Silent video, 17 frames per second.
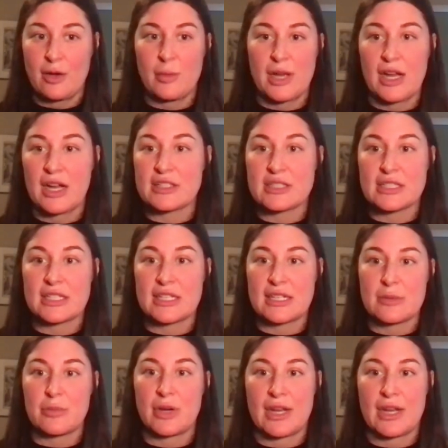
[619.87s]
oh my gosh, I
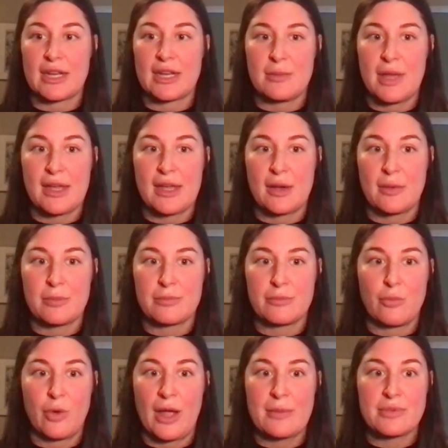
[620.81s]
didn't bring any makeup
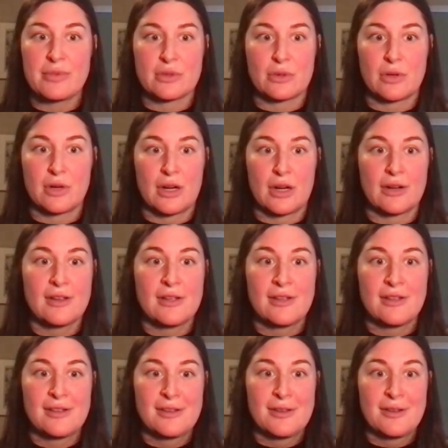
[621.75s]
wipes or